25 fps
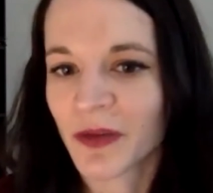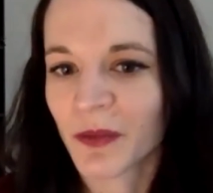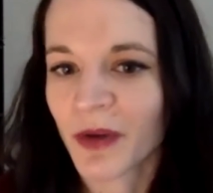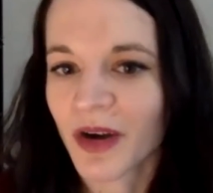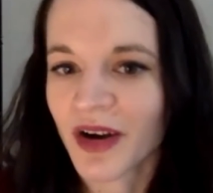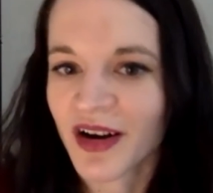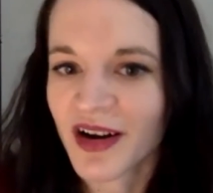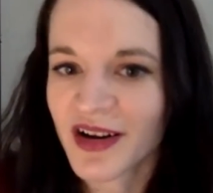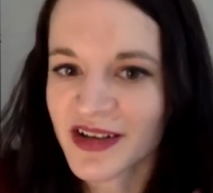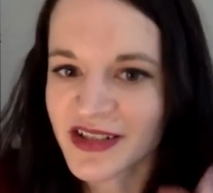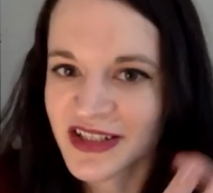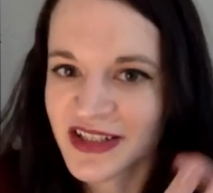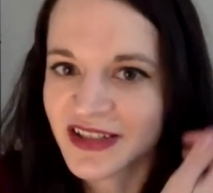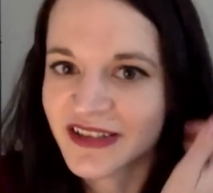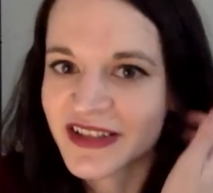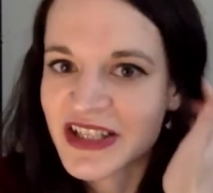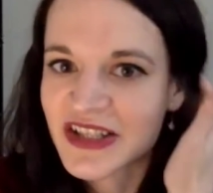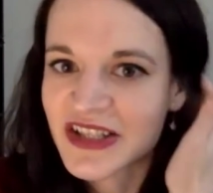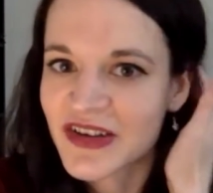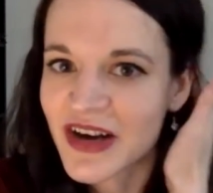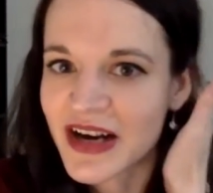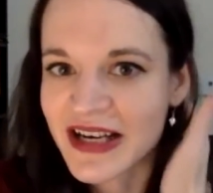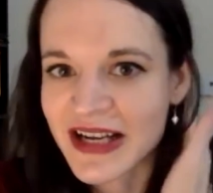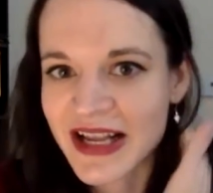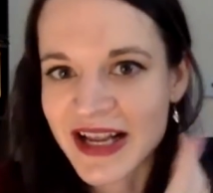We're constantly
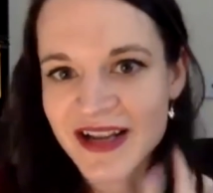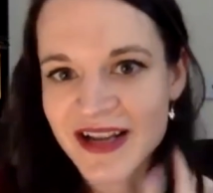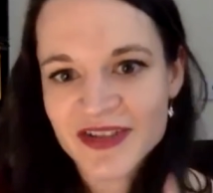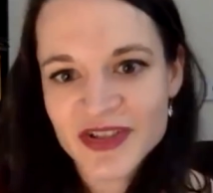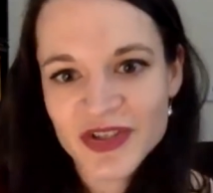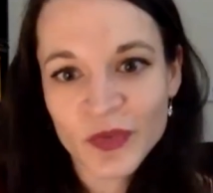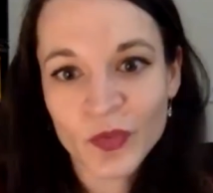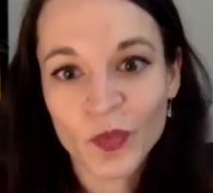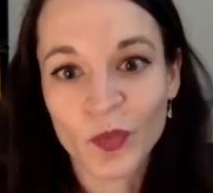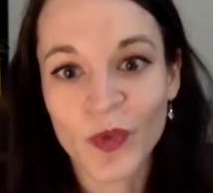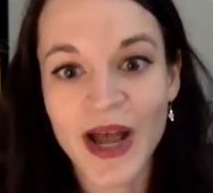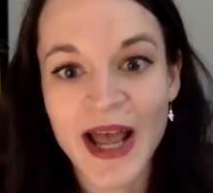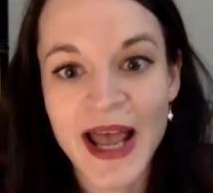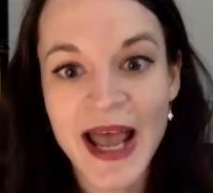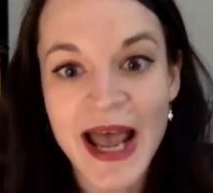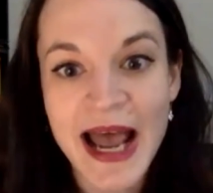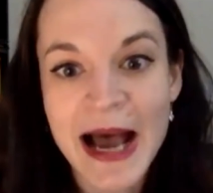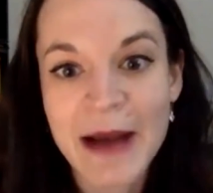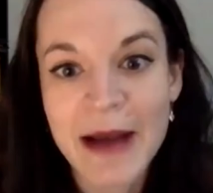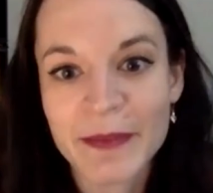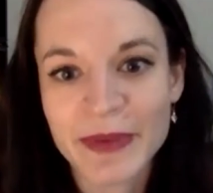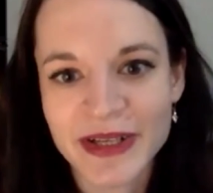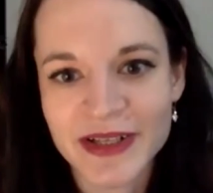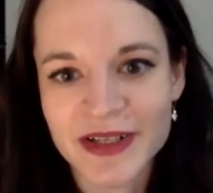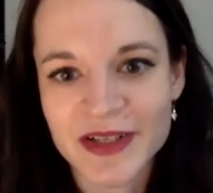trying to answer what
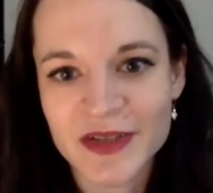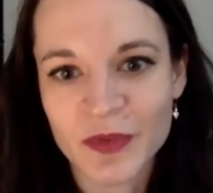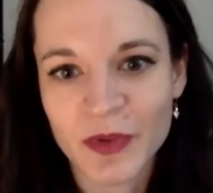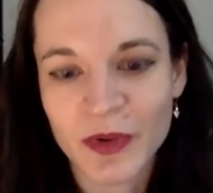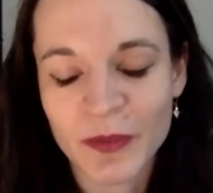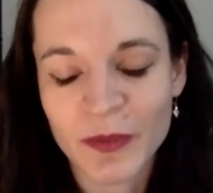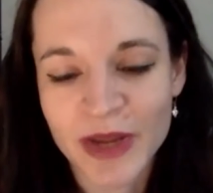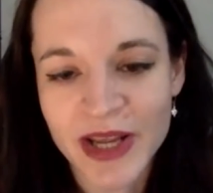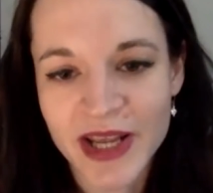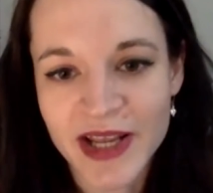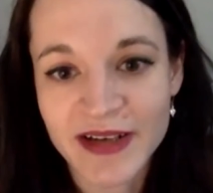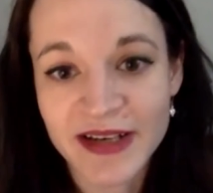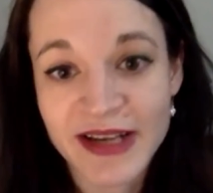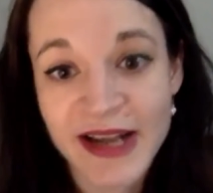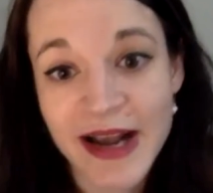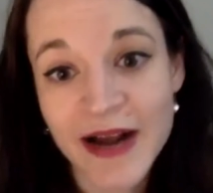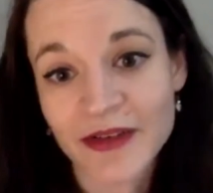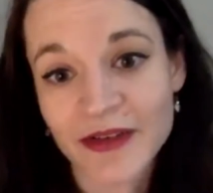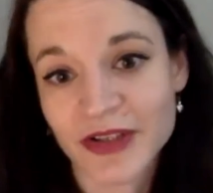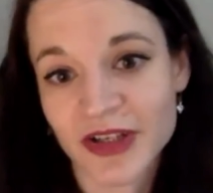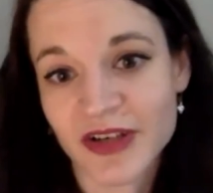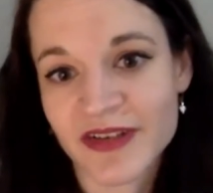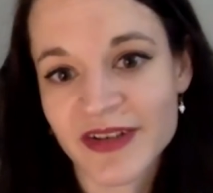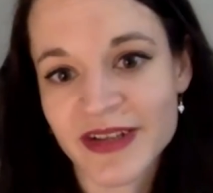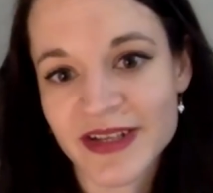happens when we
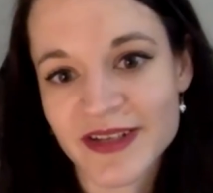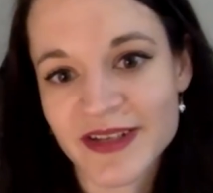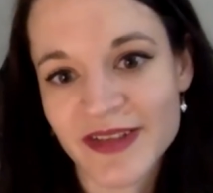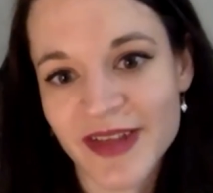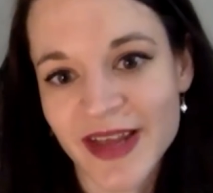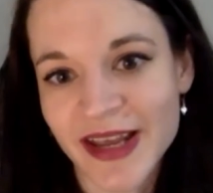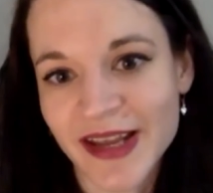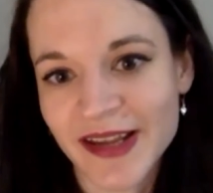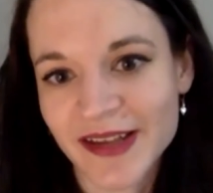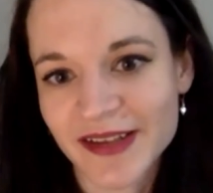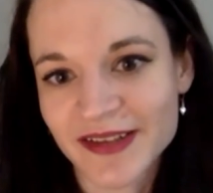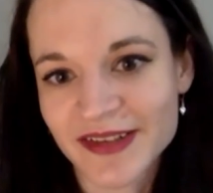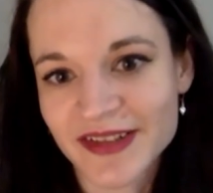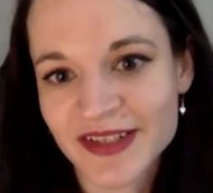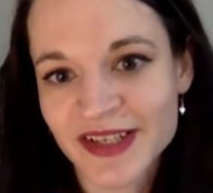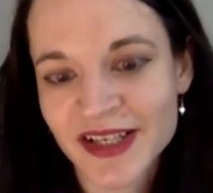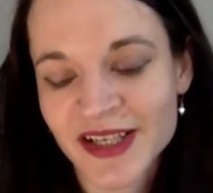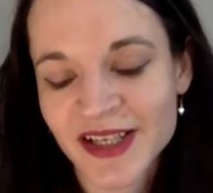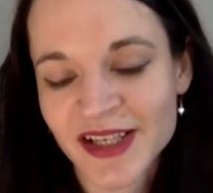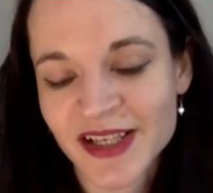encounter these things